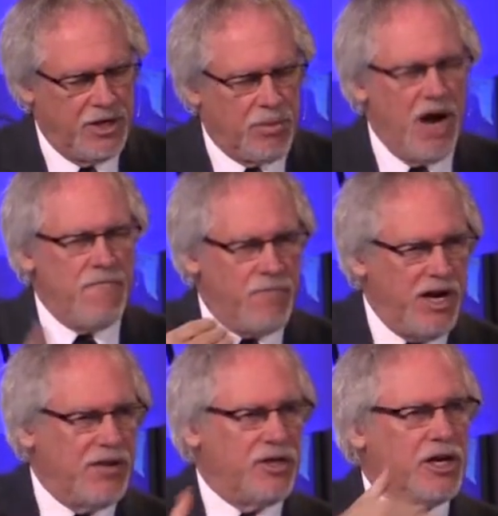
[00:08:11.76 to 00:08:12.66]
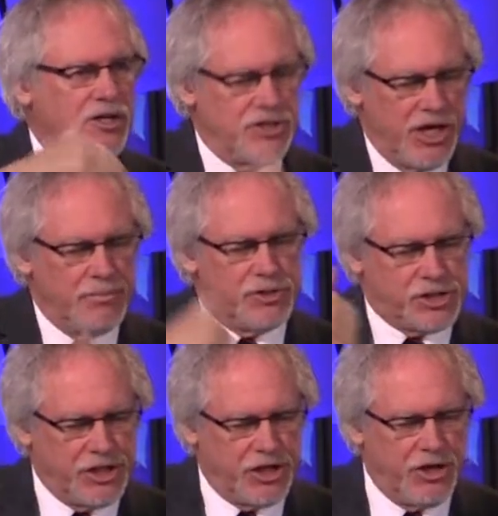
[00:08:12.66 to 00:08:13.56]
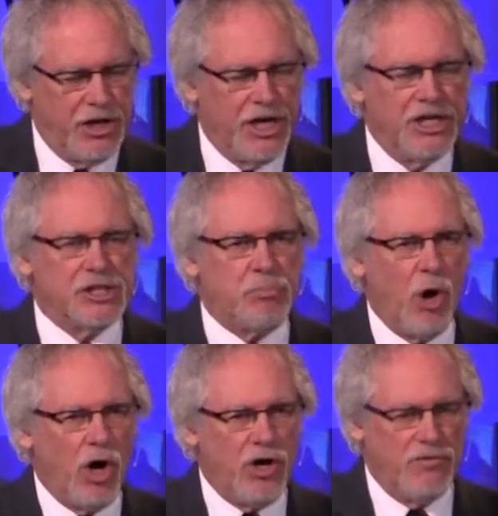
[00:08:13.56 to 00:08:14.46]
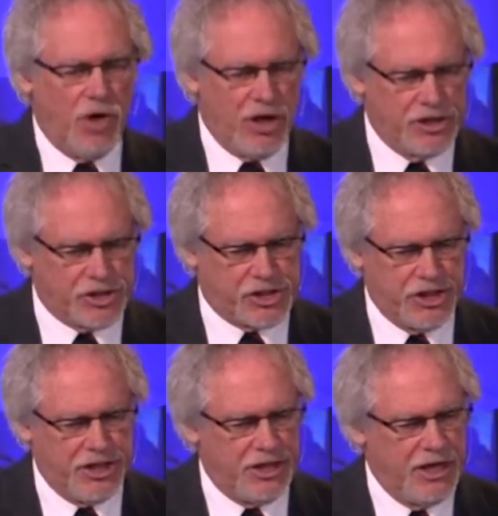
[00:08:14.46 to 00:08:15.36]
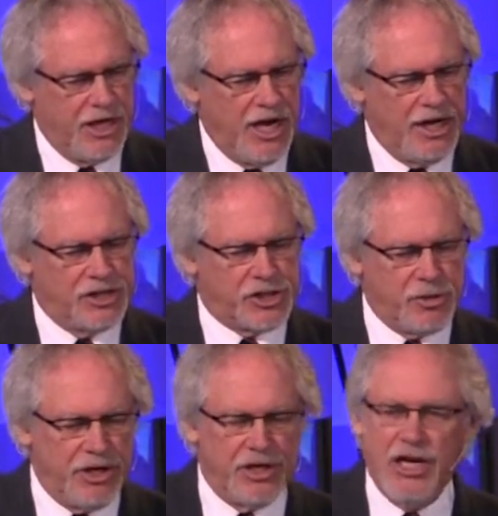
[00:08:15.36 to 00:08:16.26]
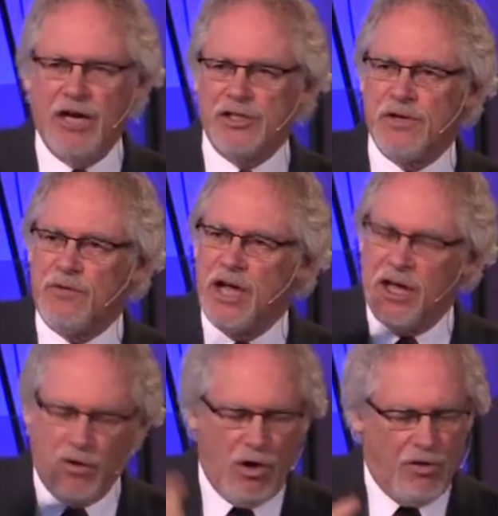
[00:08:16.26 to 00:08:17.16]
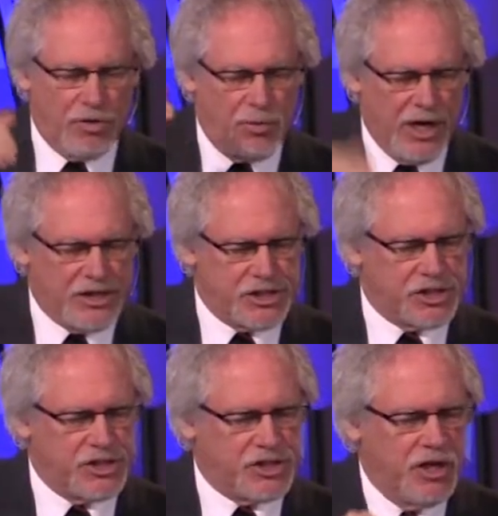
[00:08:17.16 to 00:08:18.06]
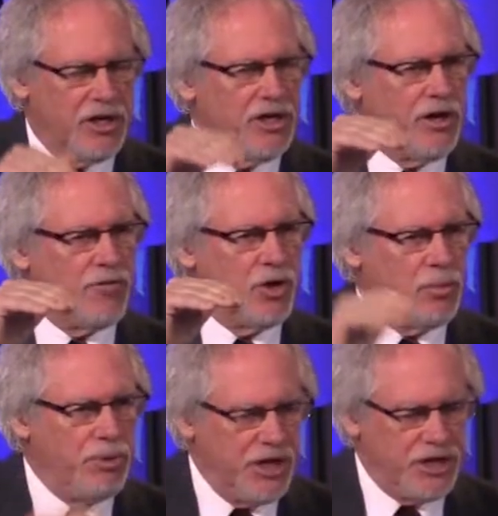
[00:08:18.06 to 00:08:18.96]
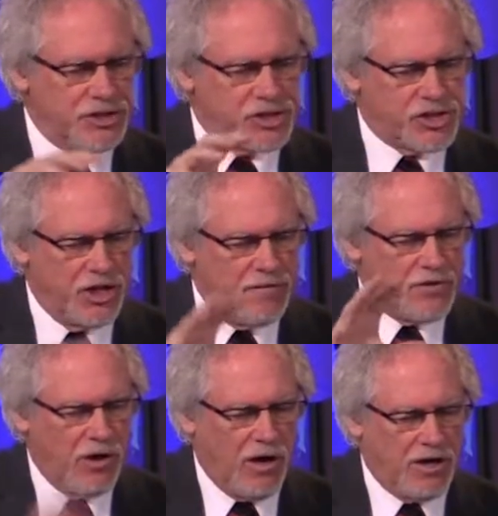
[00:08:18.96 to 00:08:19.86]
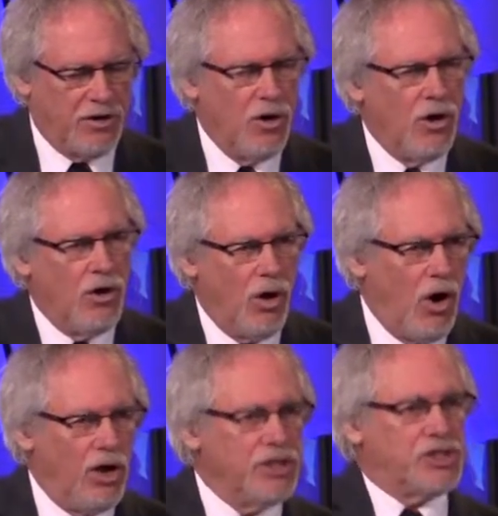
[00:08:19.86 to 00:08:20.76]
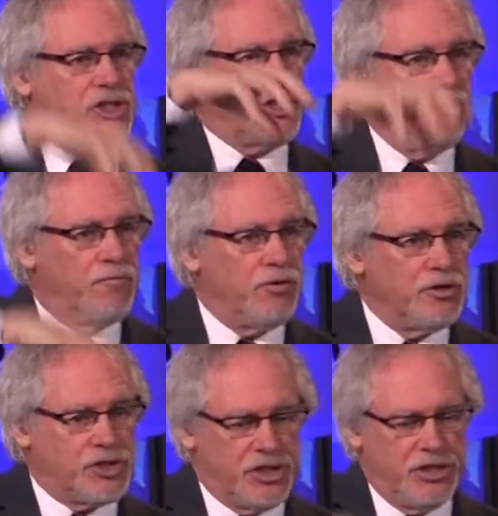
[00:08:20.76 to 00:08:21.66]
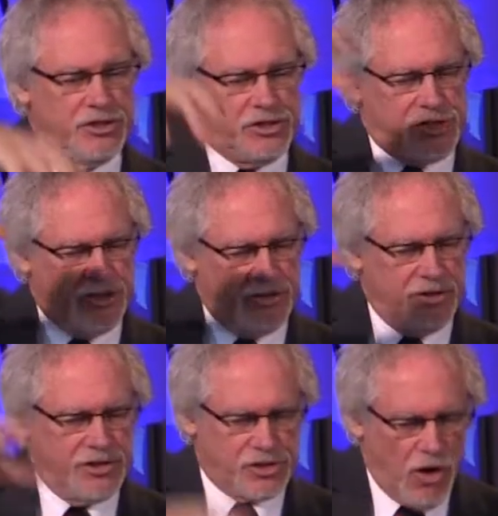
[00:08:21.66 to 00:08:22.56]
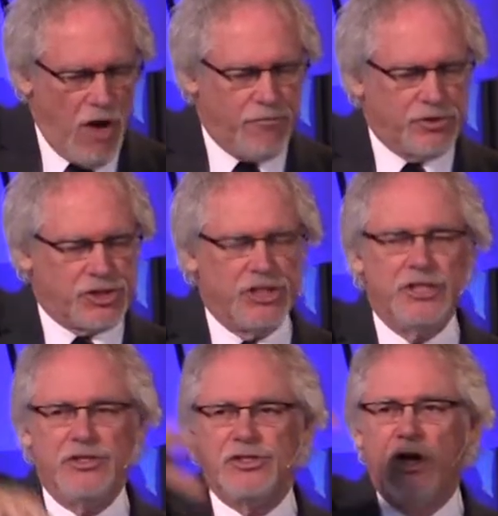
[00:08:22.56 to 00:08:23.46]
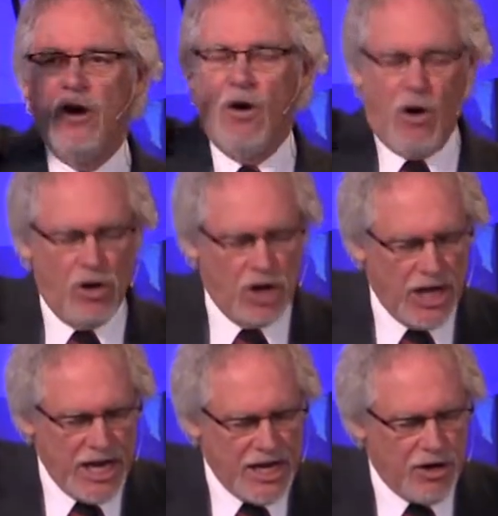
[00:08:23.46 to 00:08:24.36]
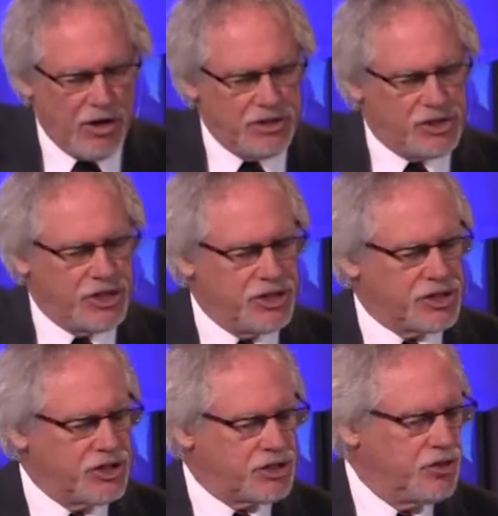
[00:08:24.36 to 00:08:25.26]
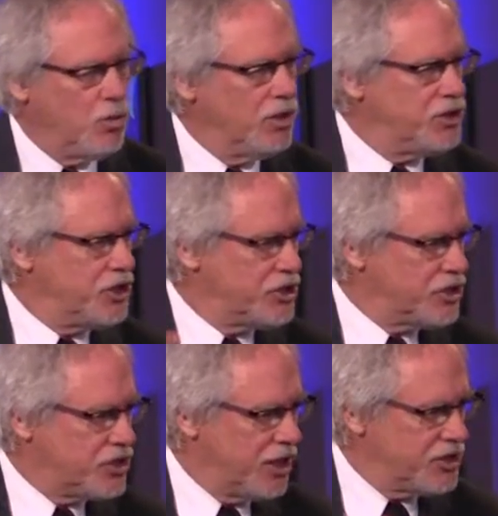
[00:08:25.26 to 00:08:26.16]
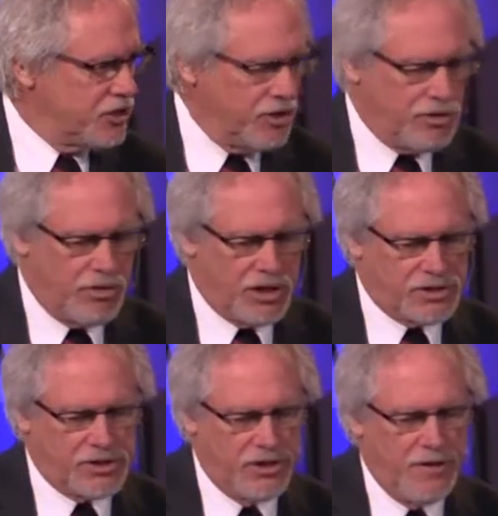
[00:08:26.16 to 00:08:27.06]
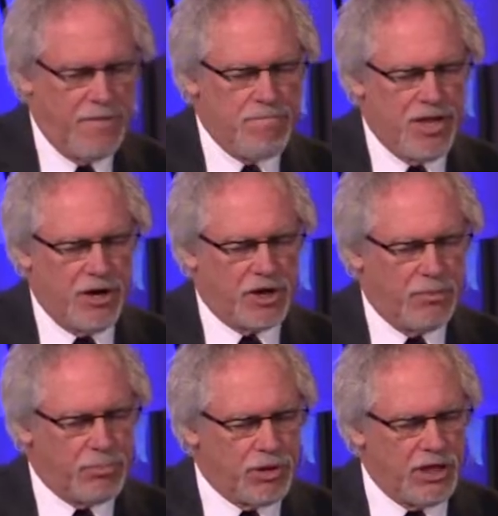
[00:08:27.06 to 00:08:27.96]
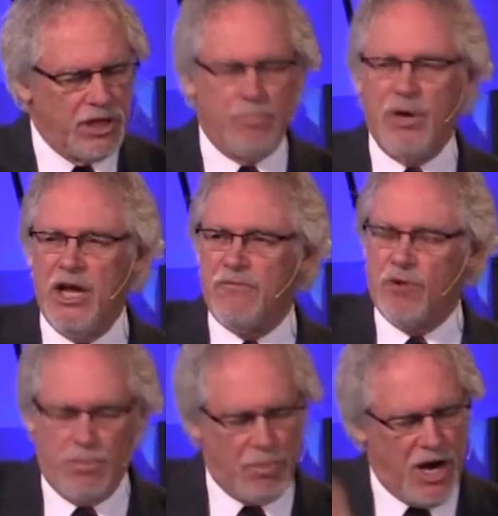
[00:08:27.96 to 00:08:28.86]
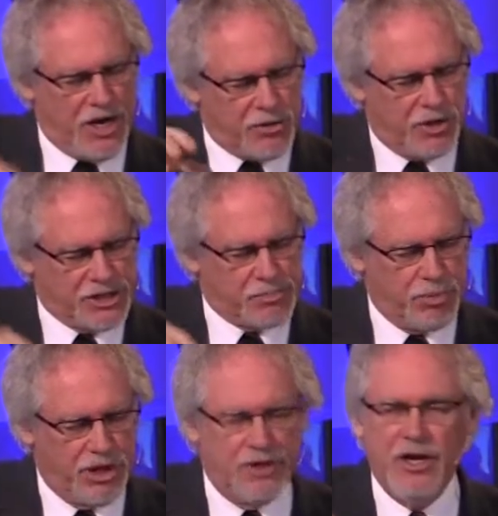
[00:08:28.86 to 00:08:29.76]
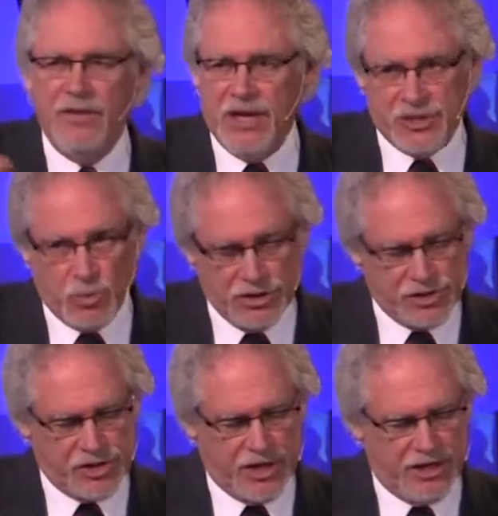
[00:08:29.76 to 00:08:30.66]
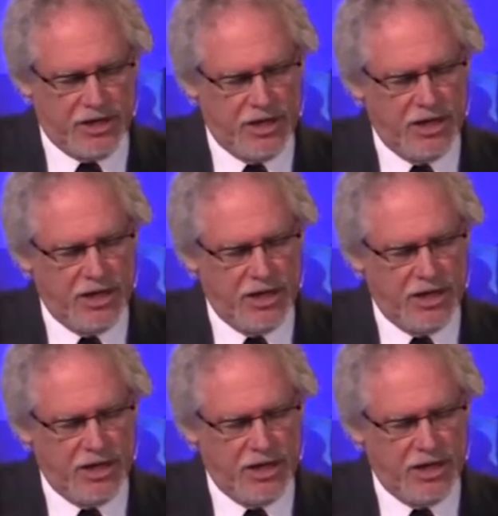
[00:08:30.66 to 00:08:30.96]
By faith, a condemned sinner is pardoned of all his sin and is treated now as if he had all the righteousness of the obedient Son of God. All his sinful sins, his awful sins, are laid on Jesus when Jesus dies on the cross. They are completely paid for by Christ's blood. That's one side.